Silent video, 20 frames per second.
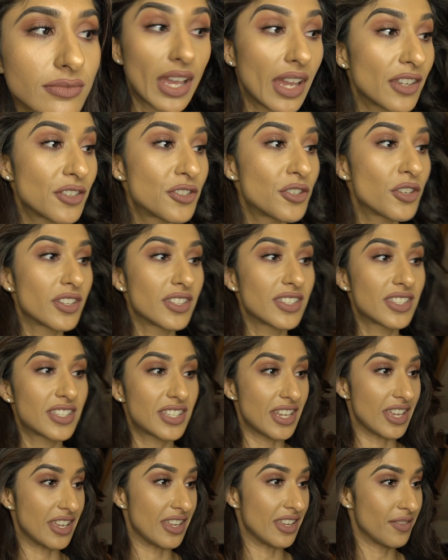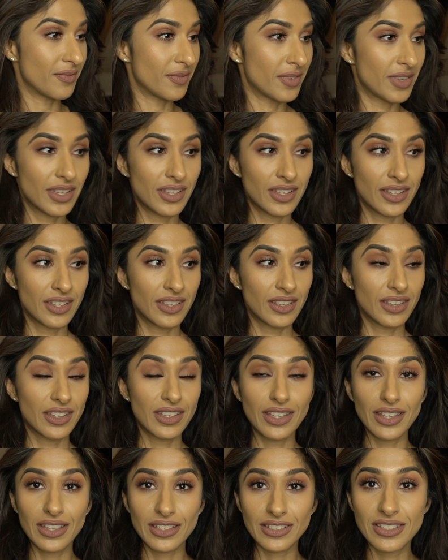As you can see,
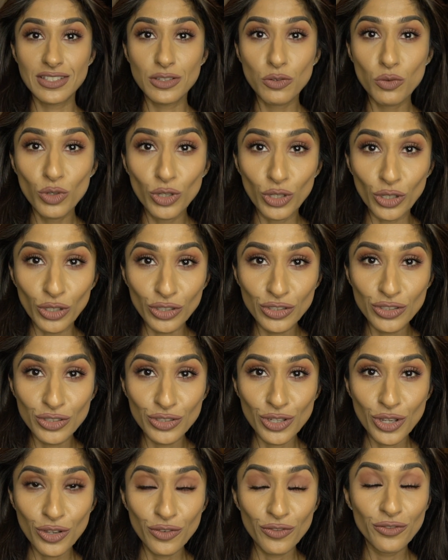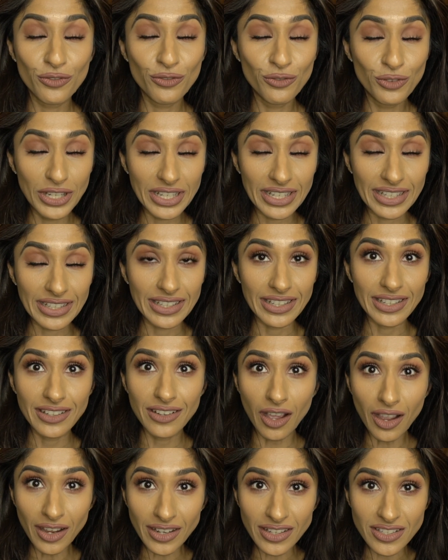it still looks really
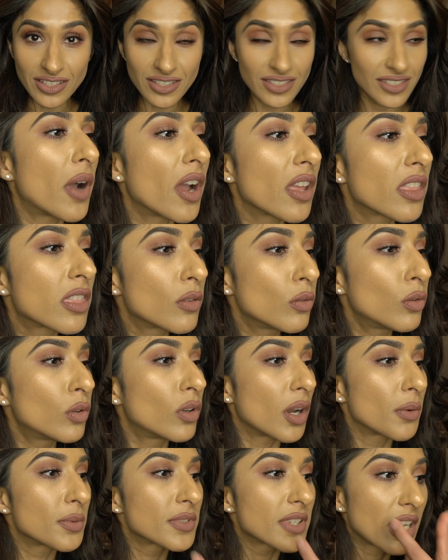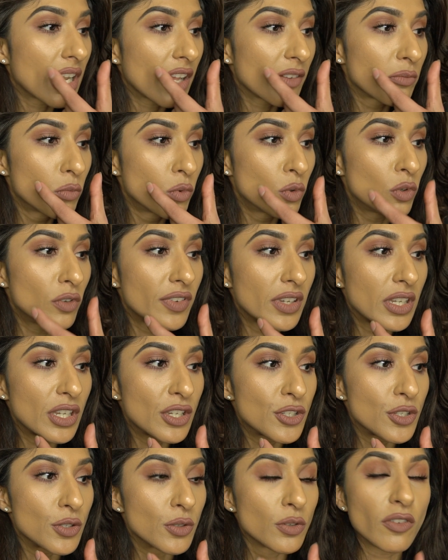nice. I thought I was going to have more of an
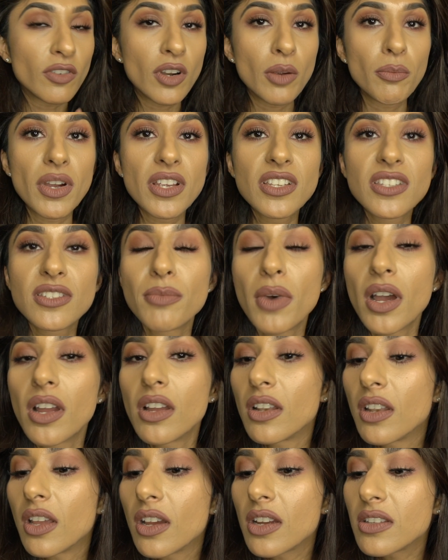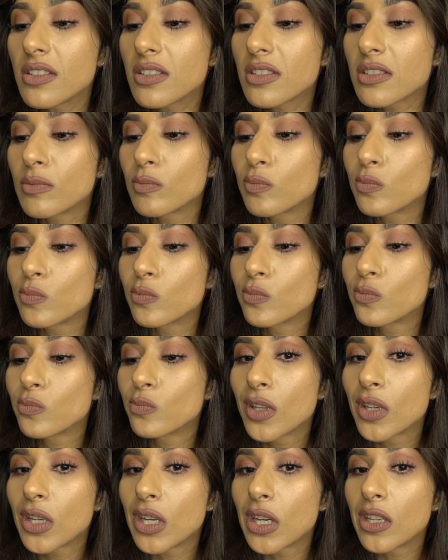issue around my smile lines,
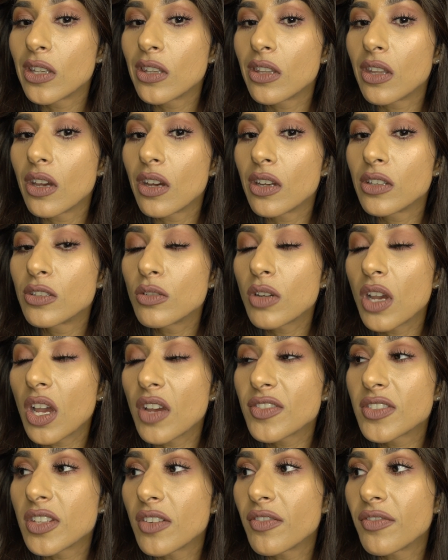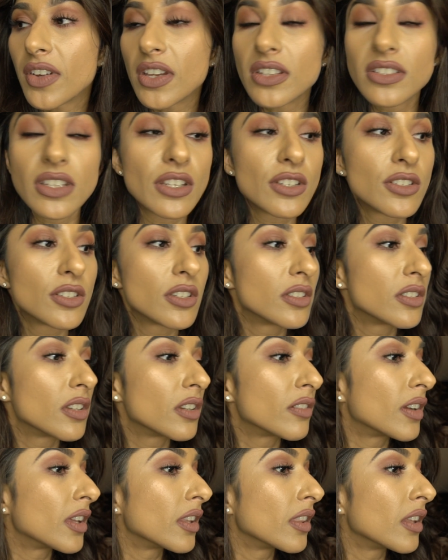and I do have some foundation
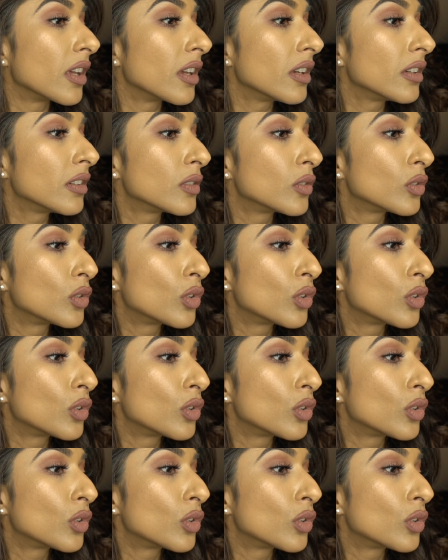around there,